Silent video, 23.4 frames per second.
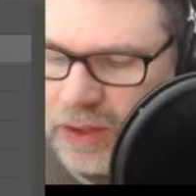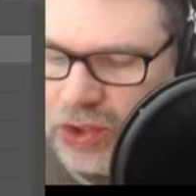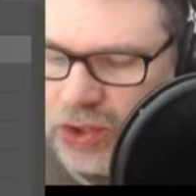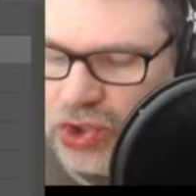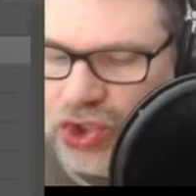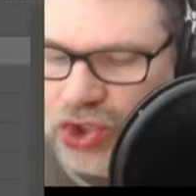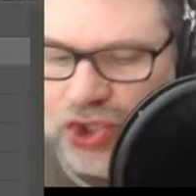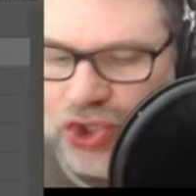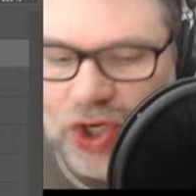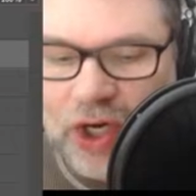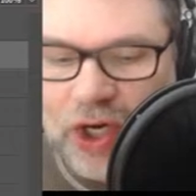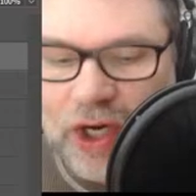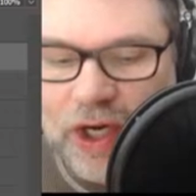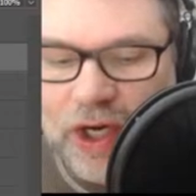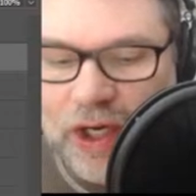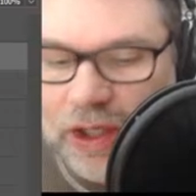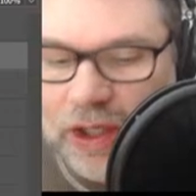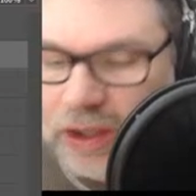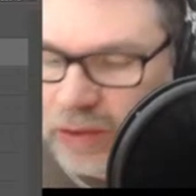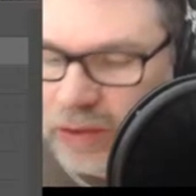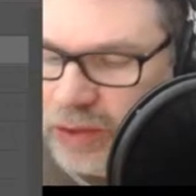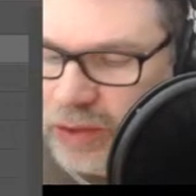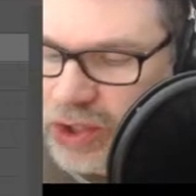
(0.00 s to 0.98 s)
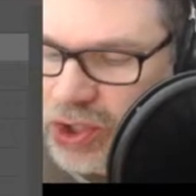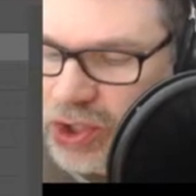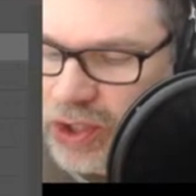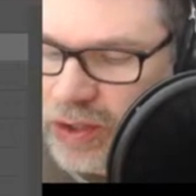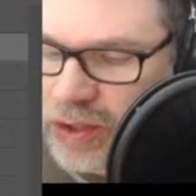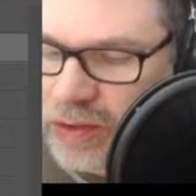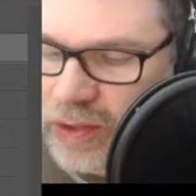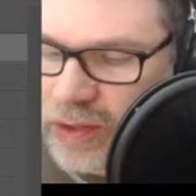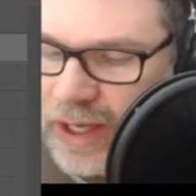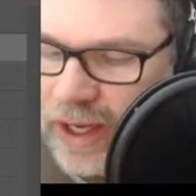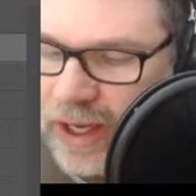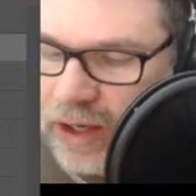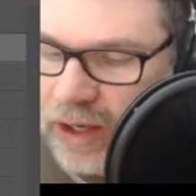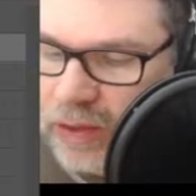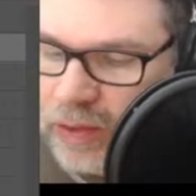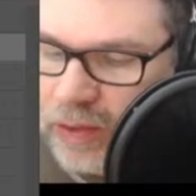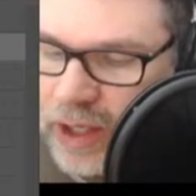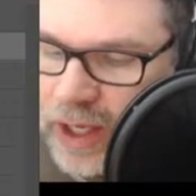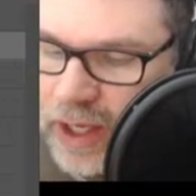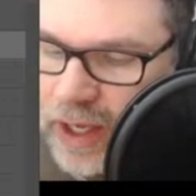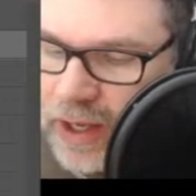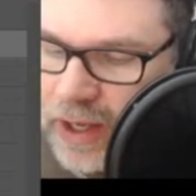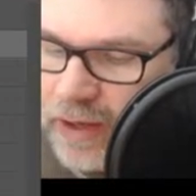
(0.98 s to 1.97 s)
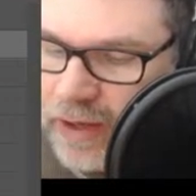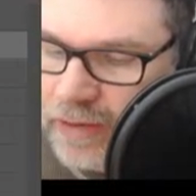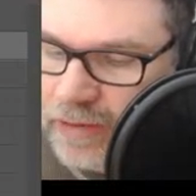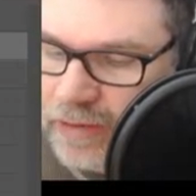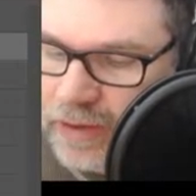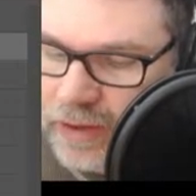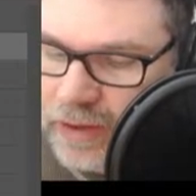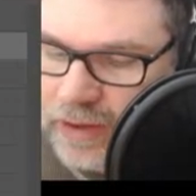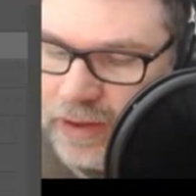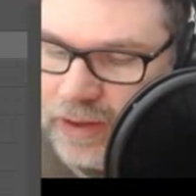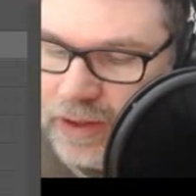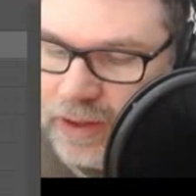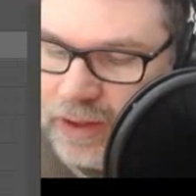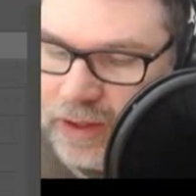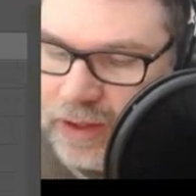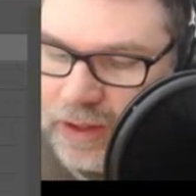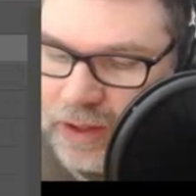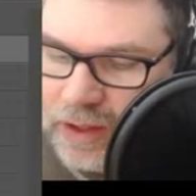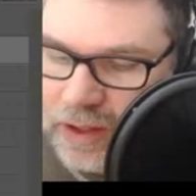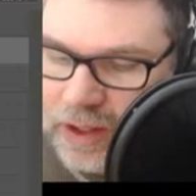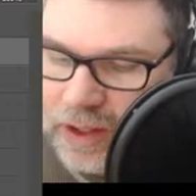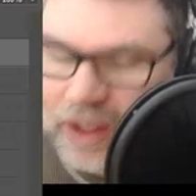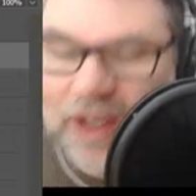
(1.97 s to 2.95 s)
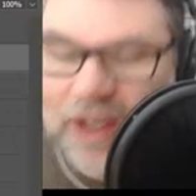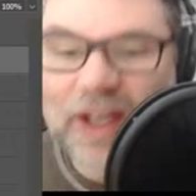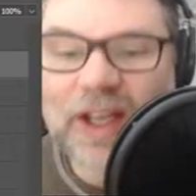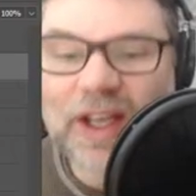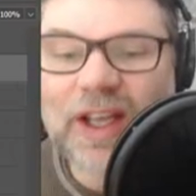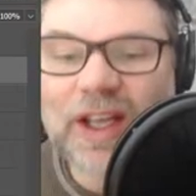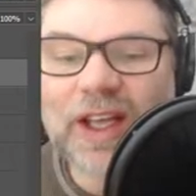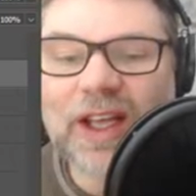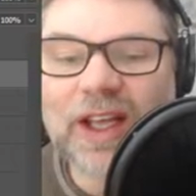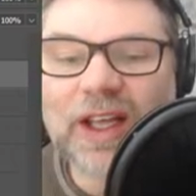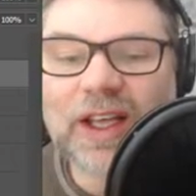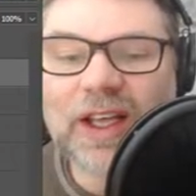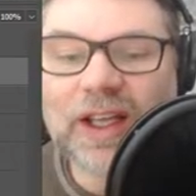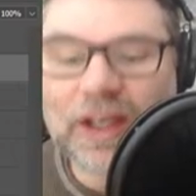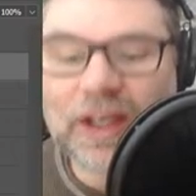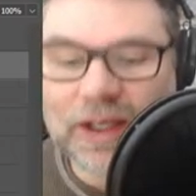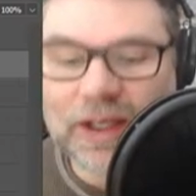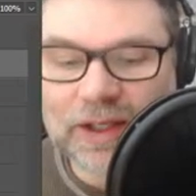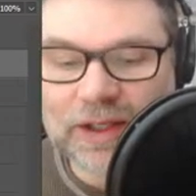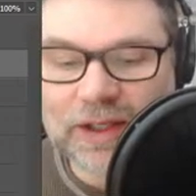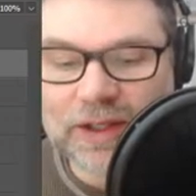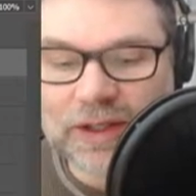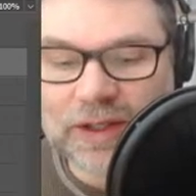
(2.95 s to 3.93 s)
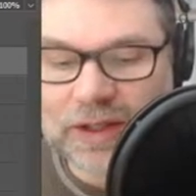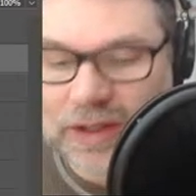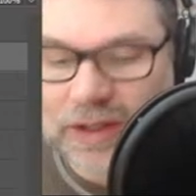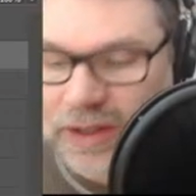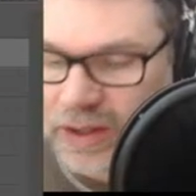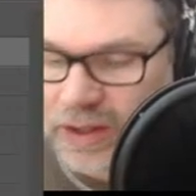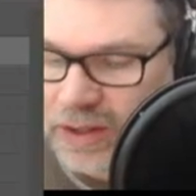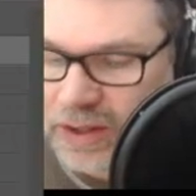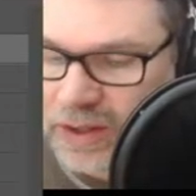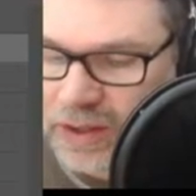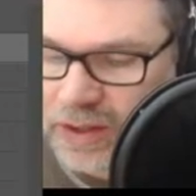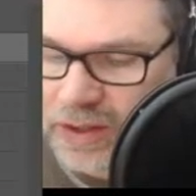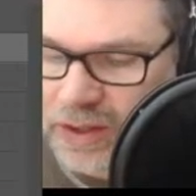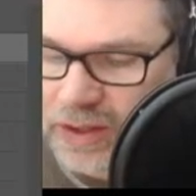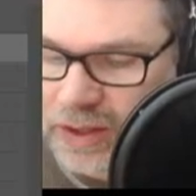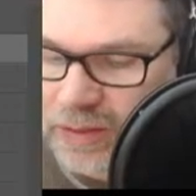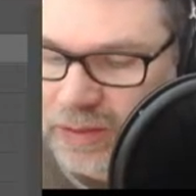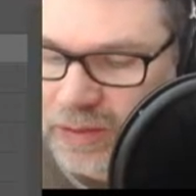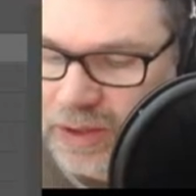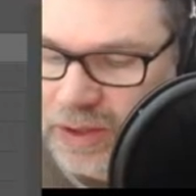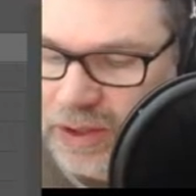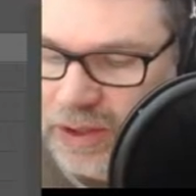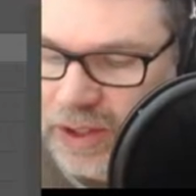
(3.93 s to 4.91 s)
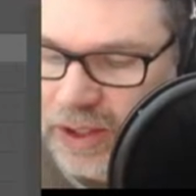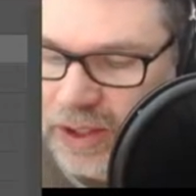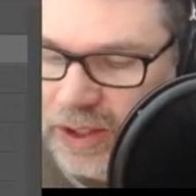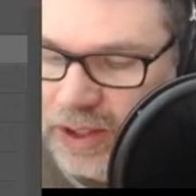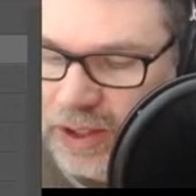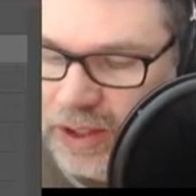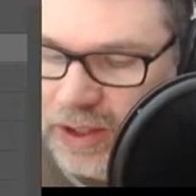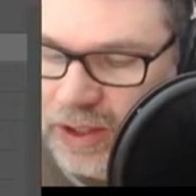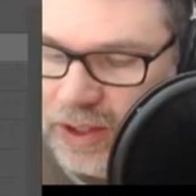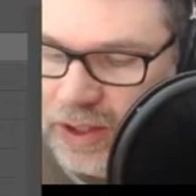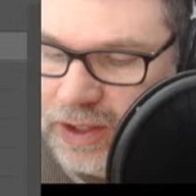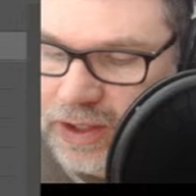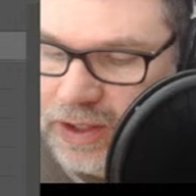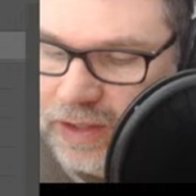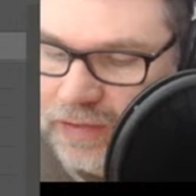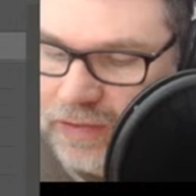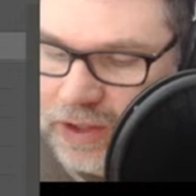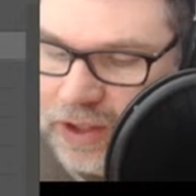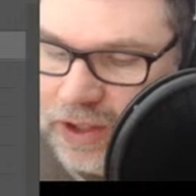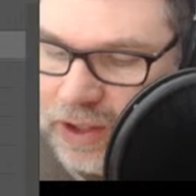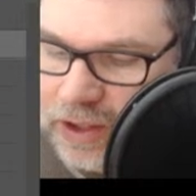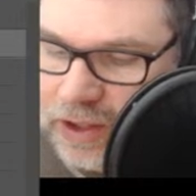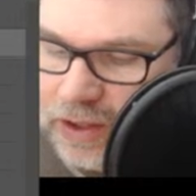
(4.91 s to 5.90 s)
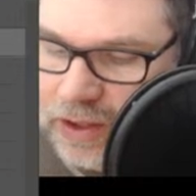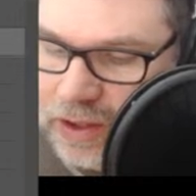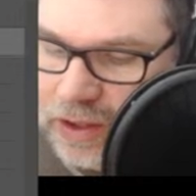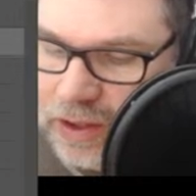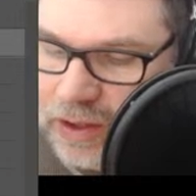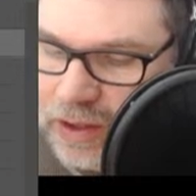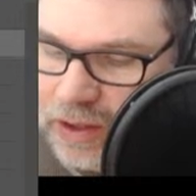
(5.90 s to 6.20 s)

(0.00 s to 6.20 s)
jaw, which now we have. And seems like he does have a tongue.